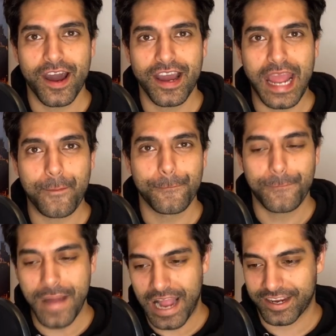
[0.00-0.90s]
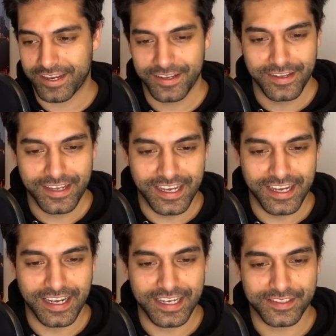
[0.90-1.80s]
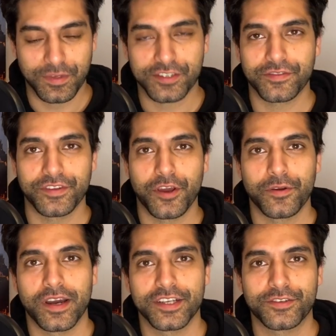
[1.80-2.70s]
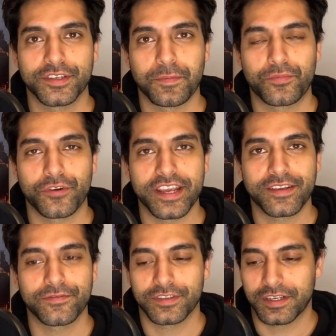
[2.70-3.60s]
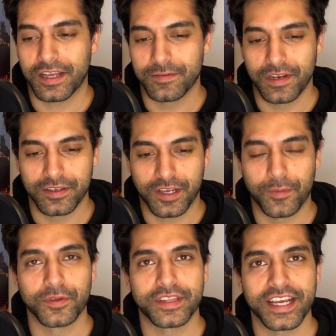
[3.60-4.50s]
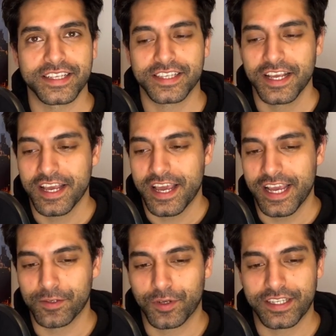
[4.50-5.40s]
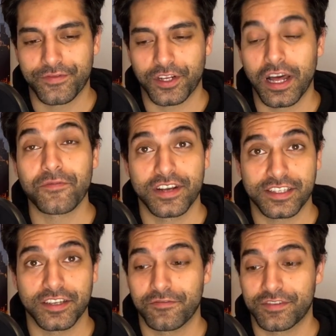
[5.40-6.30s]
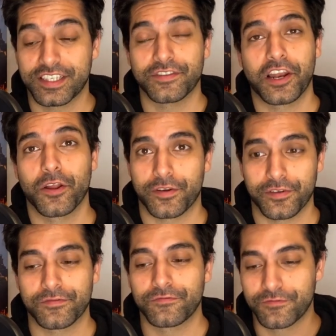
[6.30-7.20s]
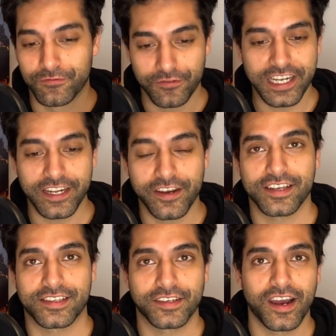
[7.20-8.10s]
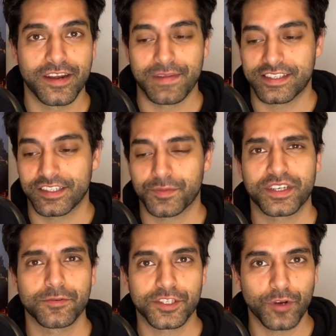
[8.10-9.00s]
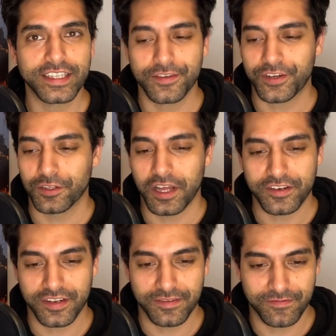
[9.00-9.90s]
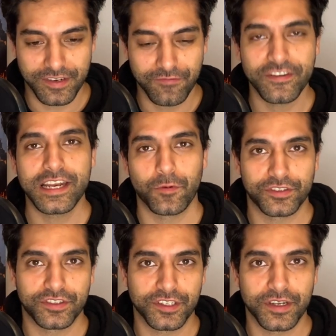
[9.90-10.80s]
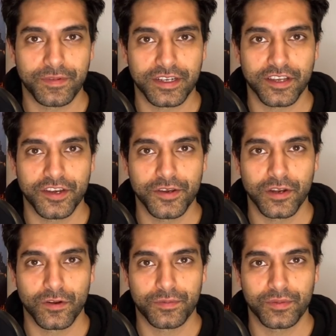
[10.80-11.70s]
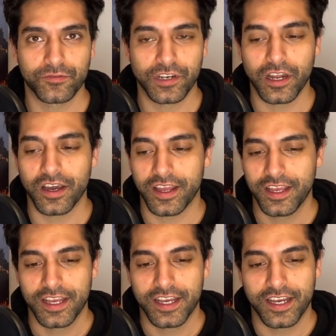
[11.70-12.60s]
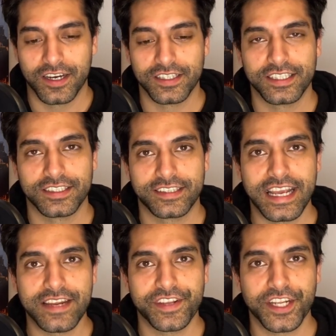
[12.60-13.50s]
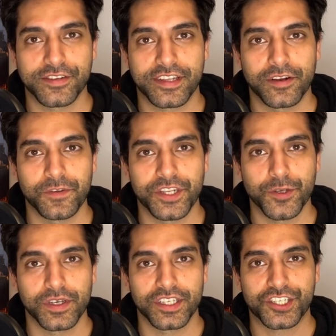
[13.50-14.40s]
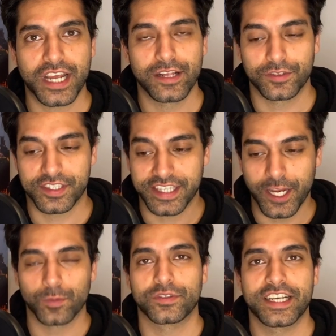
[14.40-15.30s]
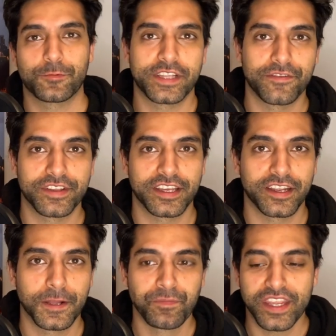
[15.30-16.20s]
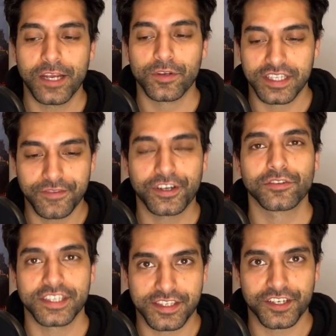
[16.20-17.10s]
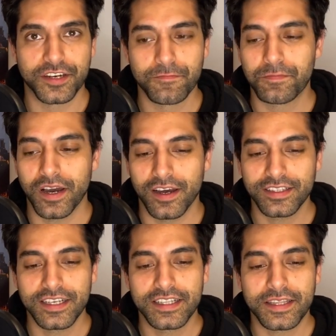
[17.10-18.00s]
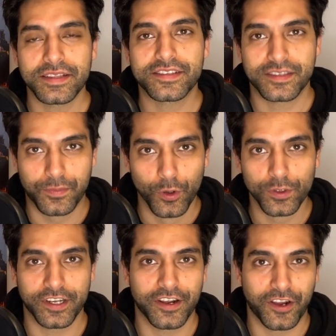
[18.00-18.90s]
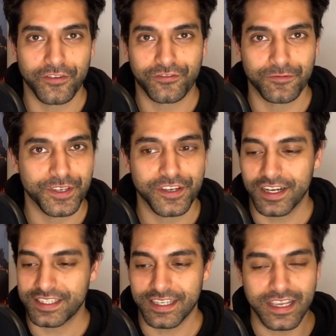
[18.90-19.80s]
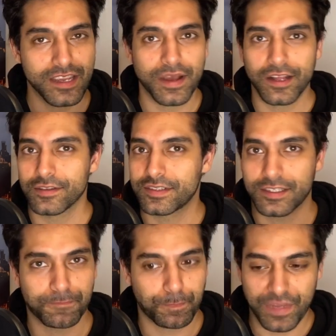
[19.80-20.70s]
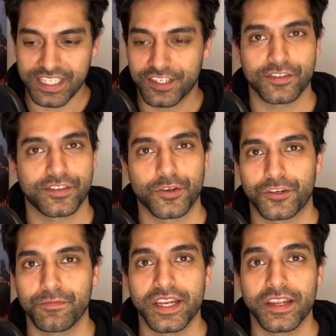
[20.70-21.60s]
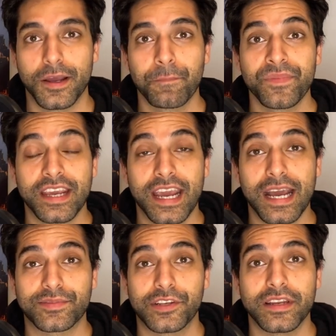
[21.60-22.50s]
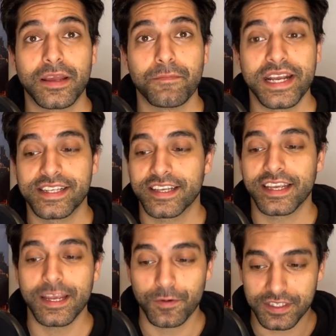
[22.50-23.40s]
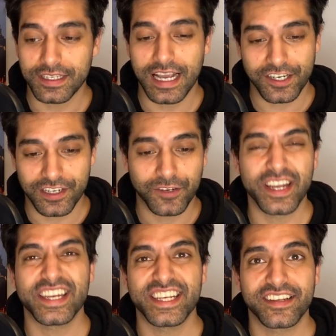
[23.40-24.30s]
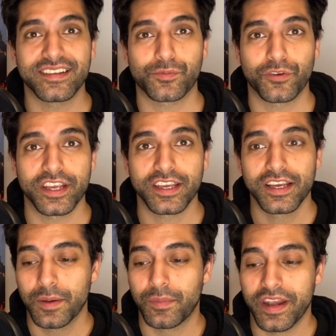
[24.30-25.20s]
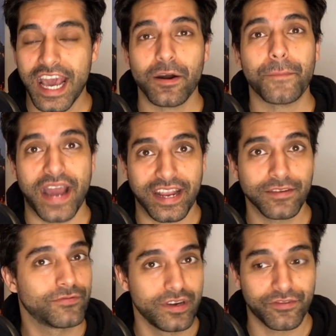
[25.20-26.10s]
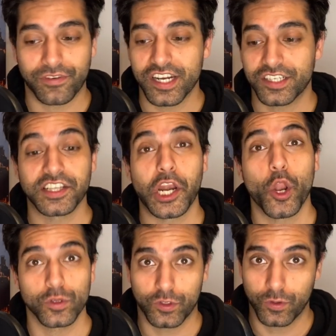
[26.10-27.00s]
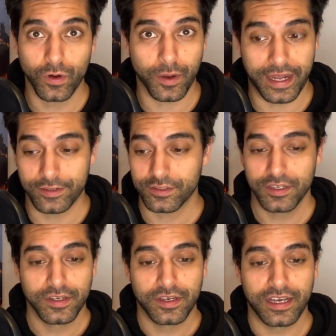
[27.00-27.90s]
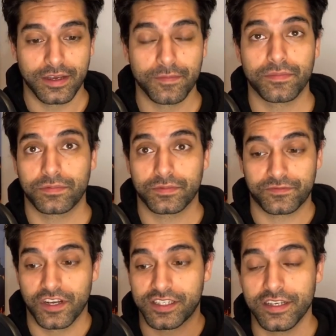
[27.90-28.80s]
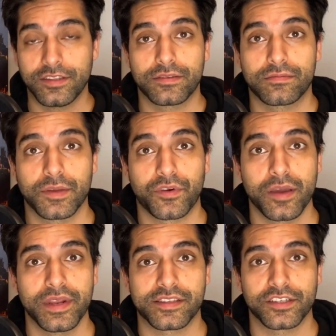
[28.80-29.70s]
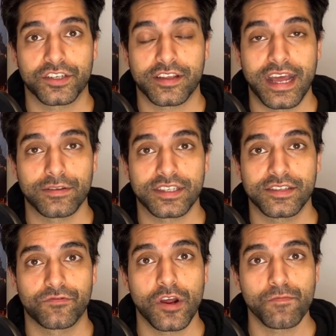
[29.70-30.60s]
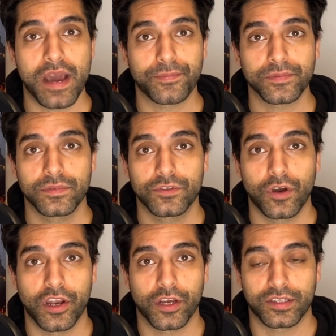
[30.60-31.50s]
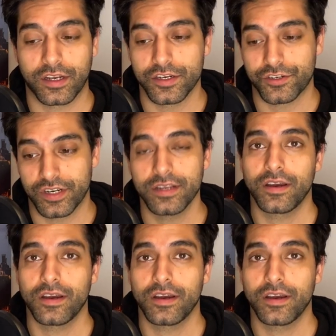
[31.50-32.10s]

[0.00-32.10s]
I am back. As most of you know, I took a break for the last couple of days. It was quite difficult. I've received a lot of really nice and kind messages because it was quite difficult. I didn't really want to do it because I know a lot of people rely on the daily videos that we do on this channel to stay up to date with everything. It was a difficult decision, but the support that I got from you guys, the emails, the messages on social media, absolutely amazing. It was actually quite needed, this break. But now I'm back, fully fresh. There's a lot to talk about. Firstly, the Prime Minister just announced his roadmap to unlock the country.